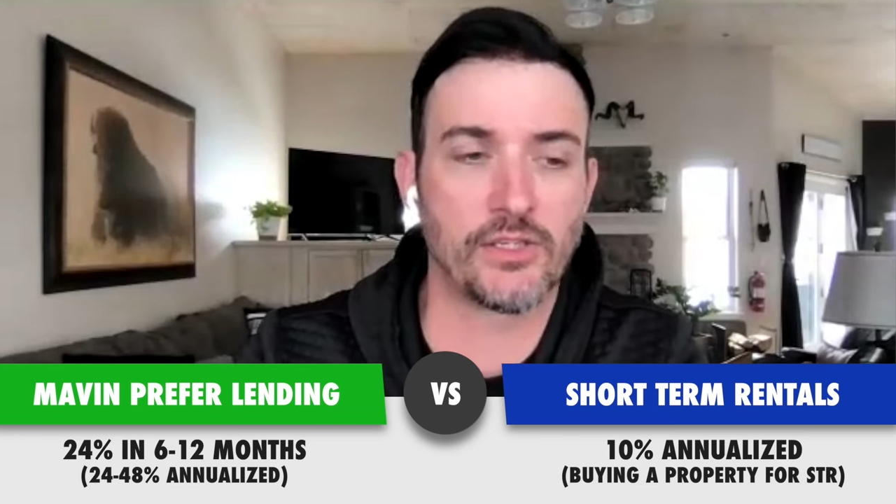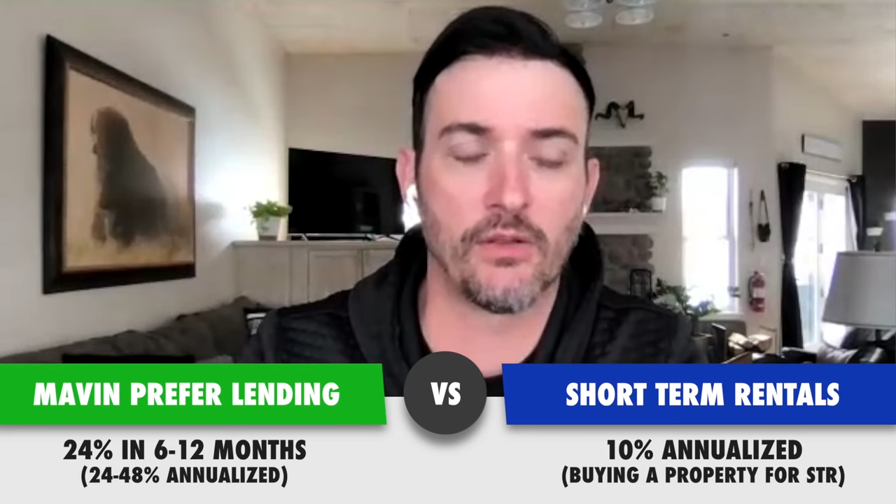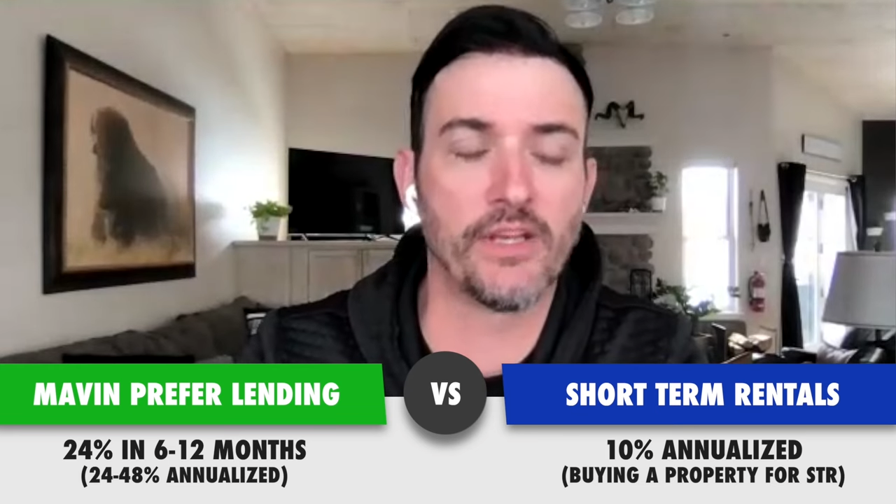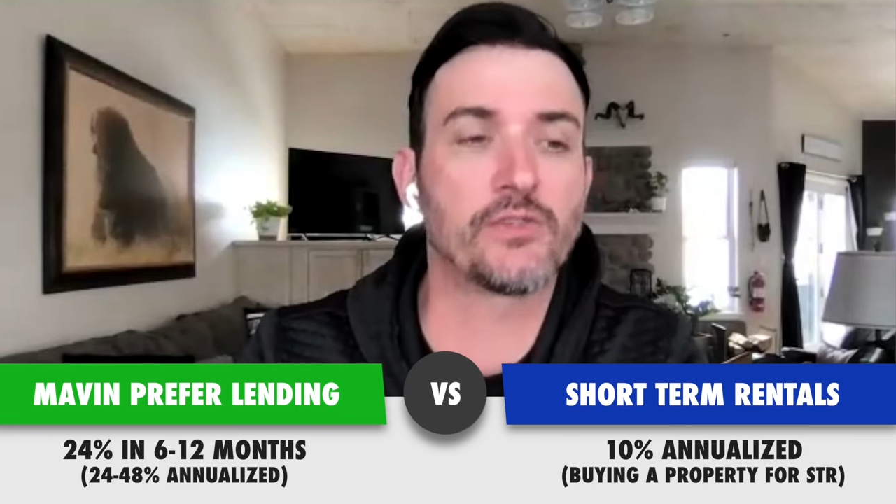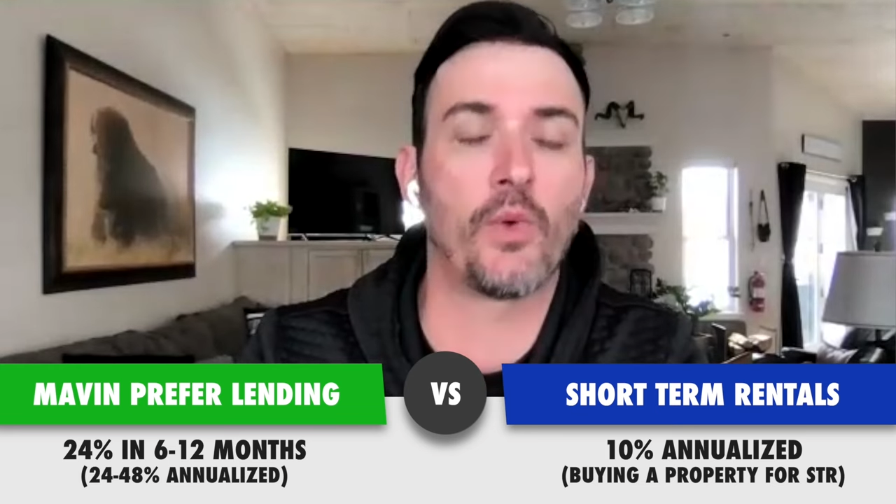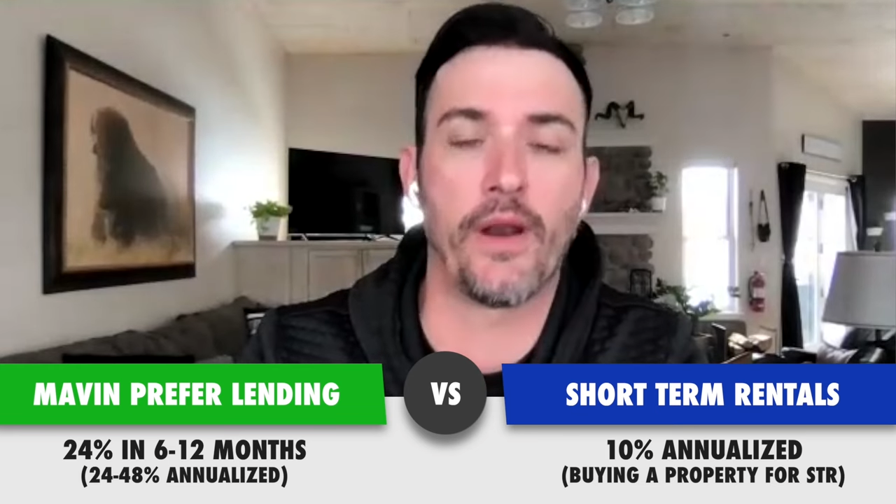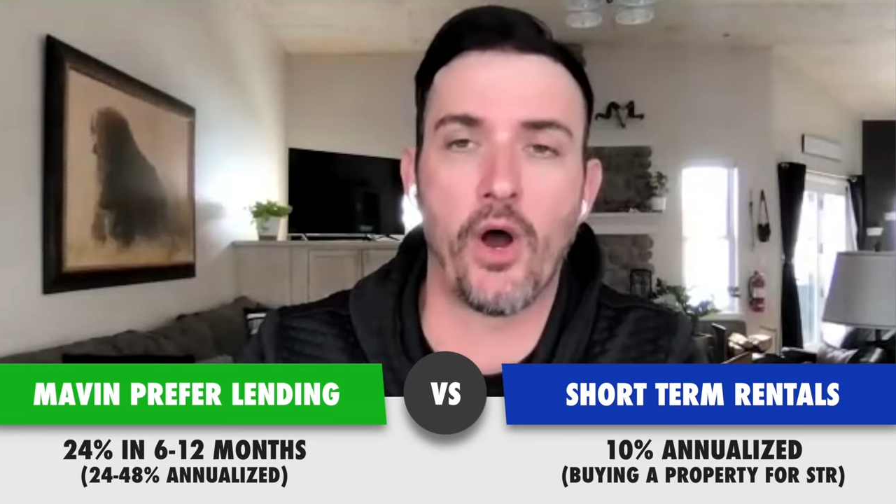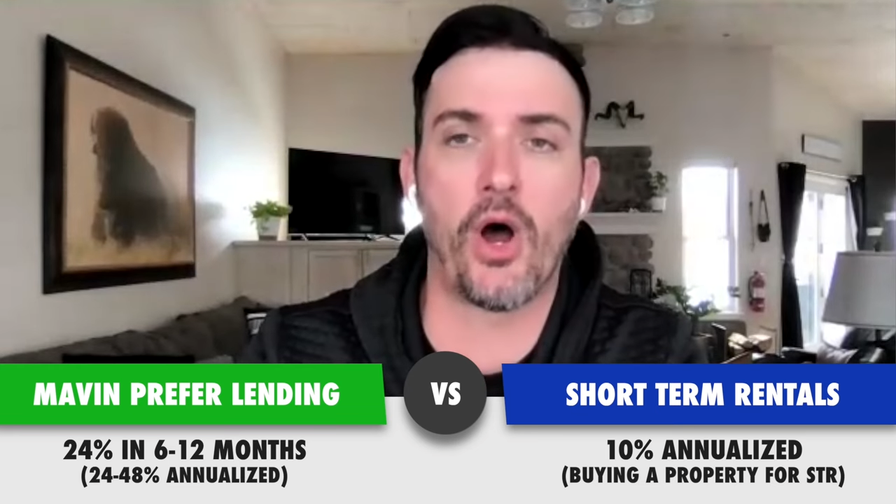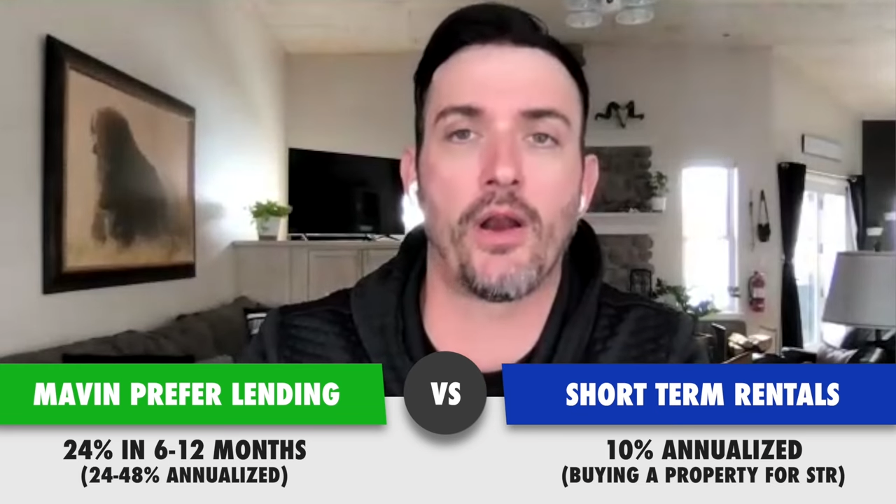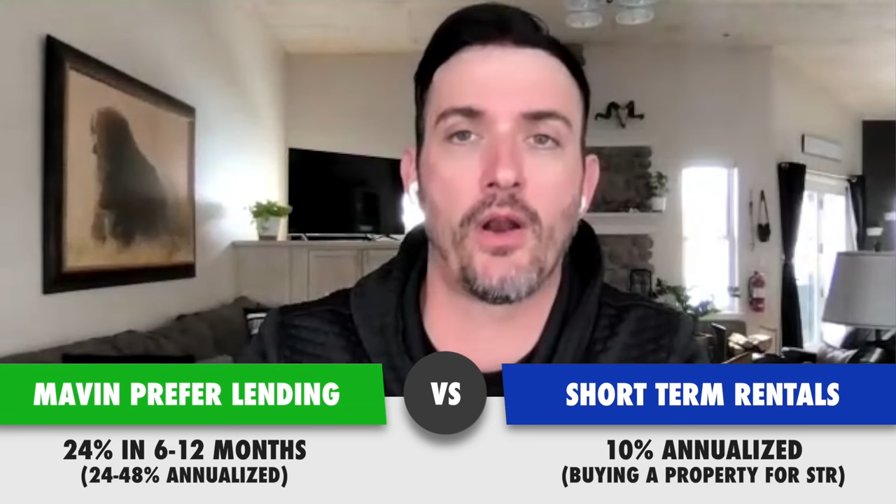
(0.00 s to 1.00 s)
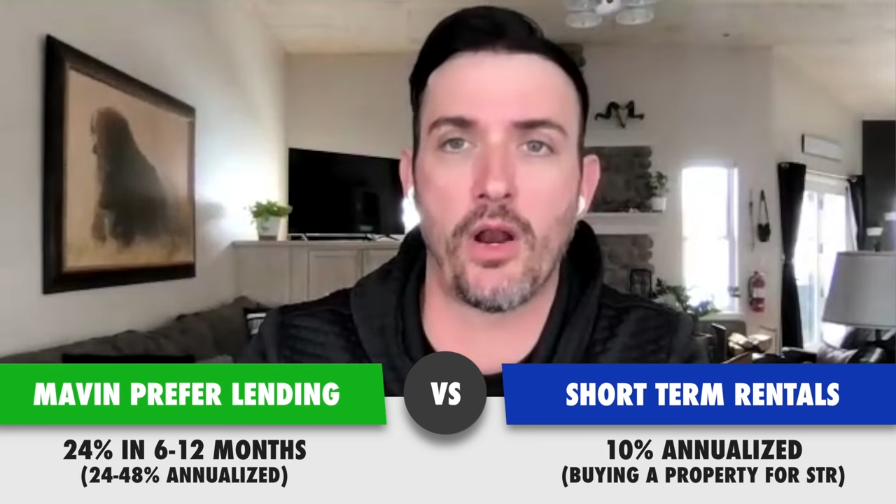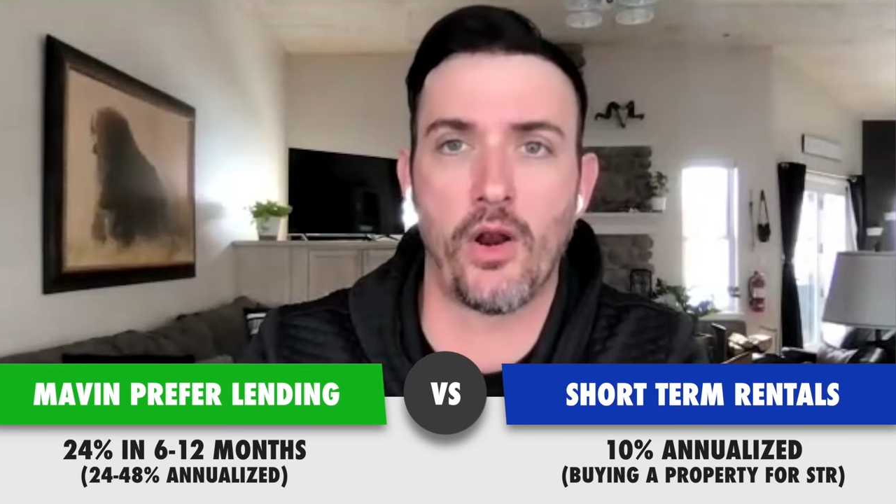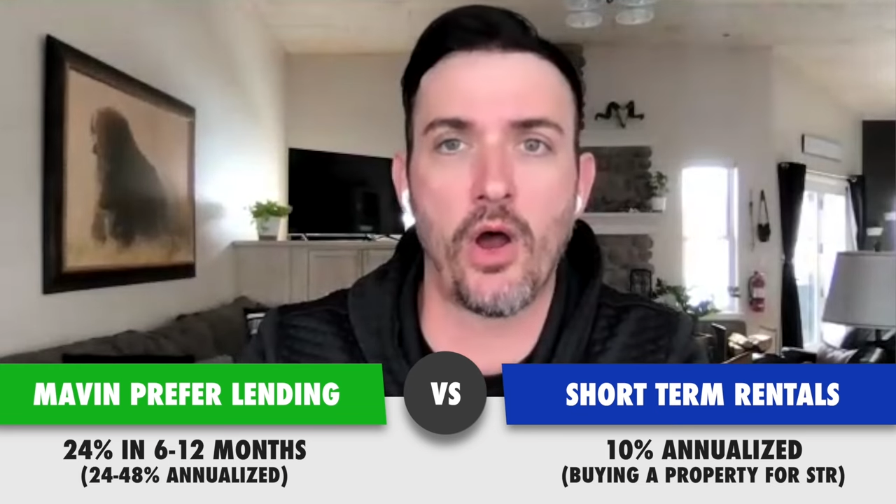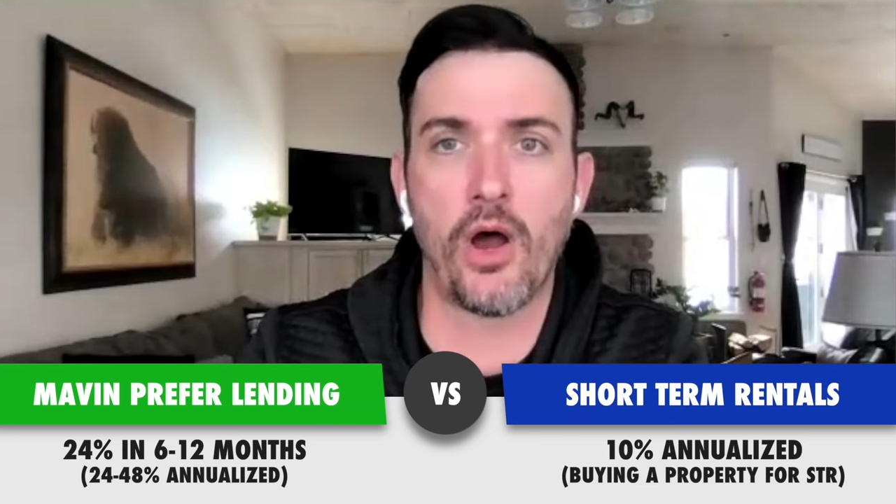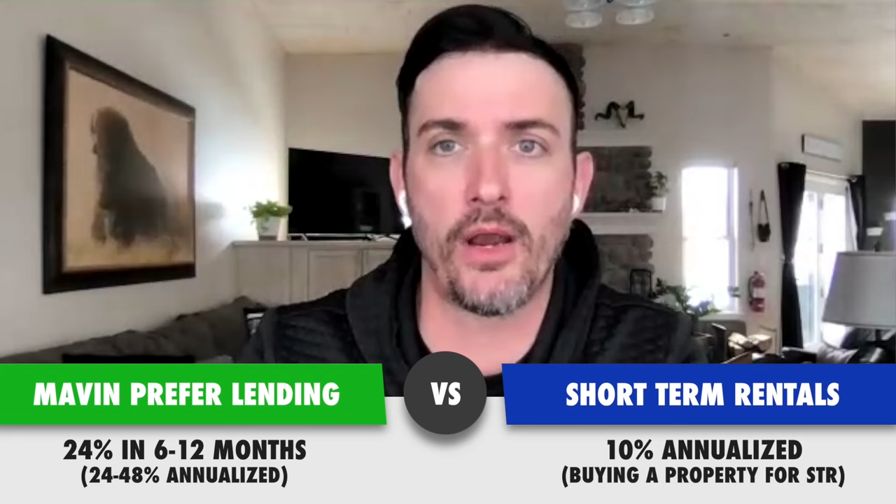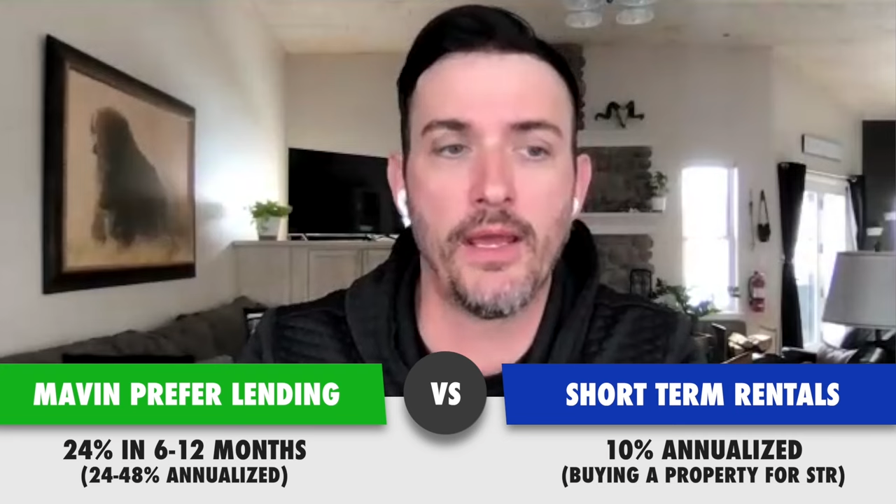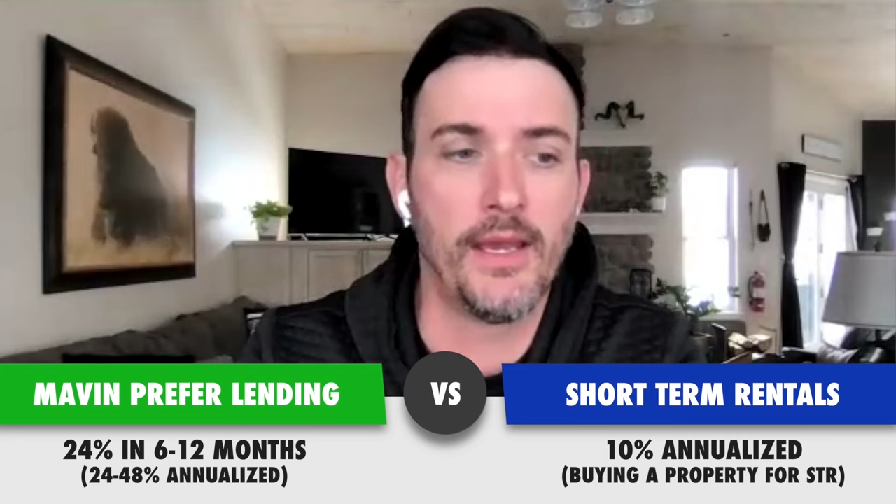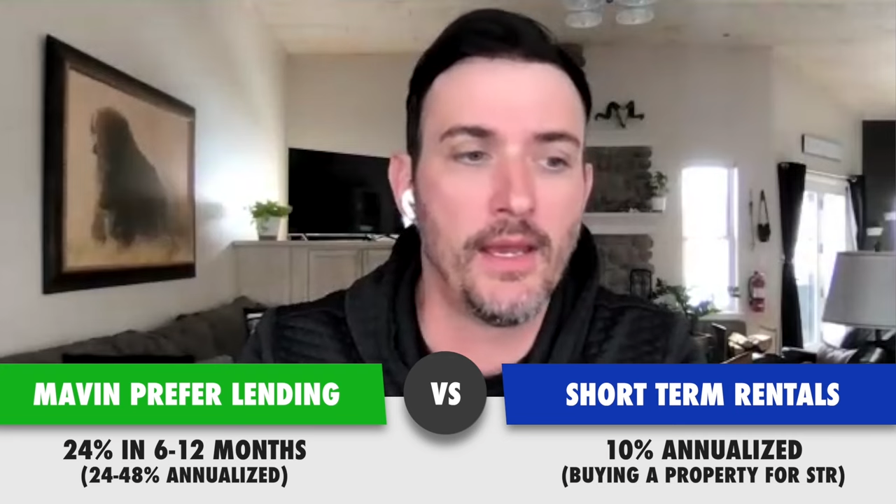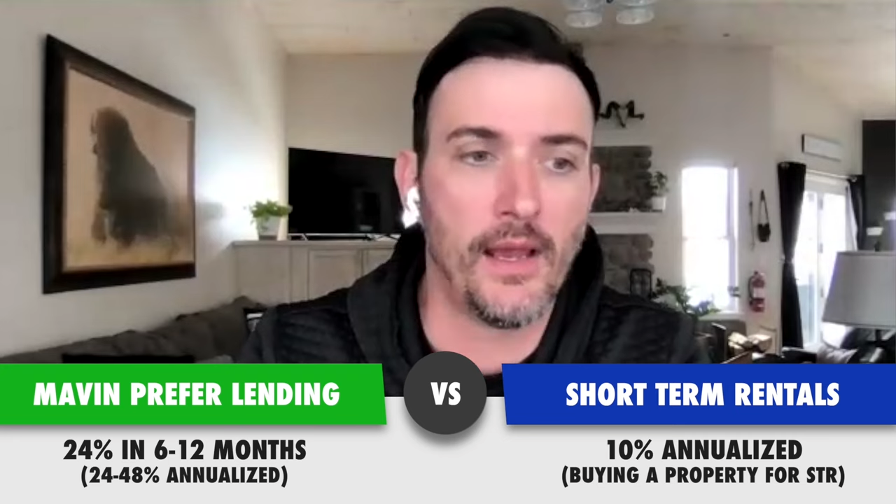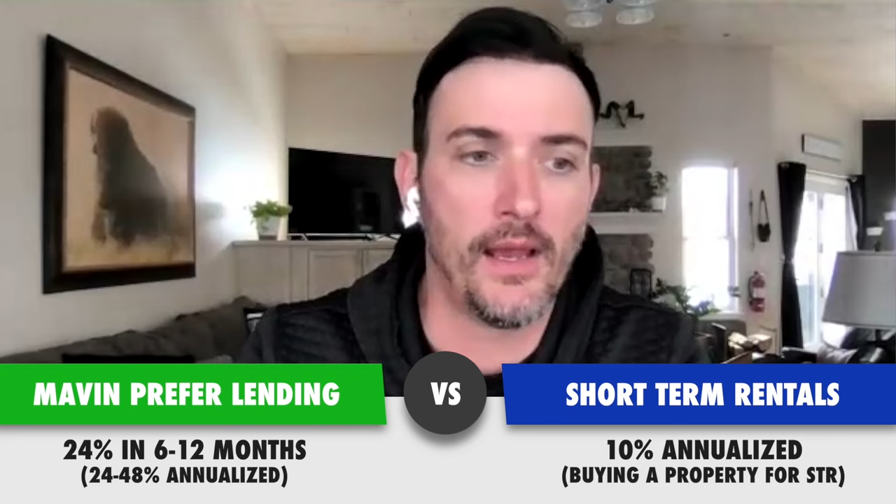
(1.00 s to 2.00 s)
It just the list went on and on and
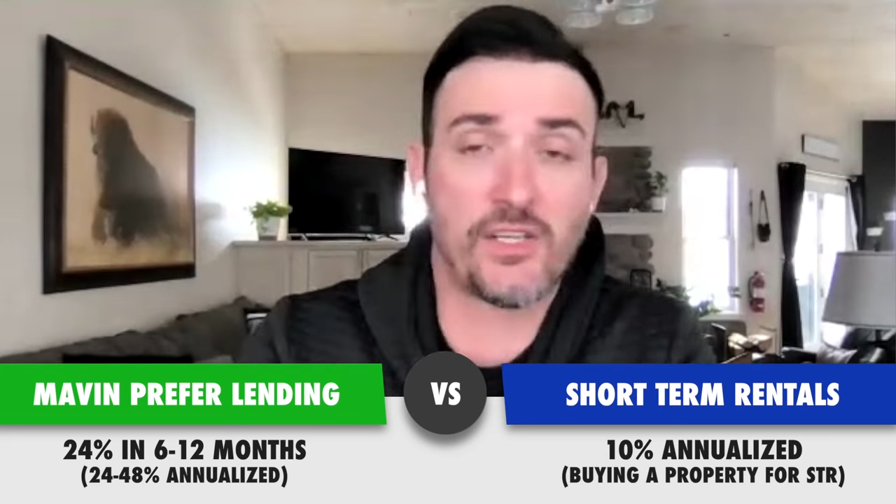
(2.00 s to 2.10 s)
on.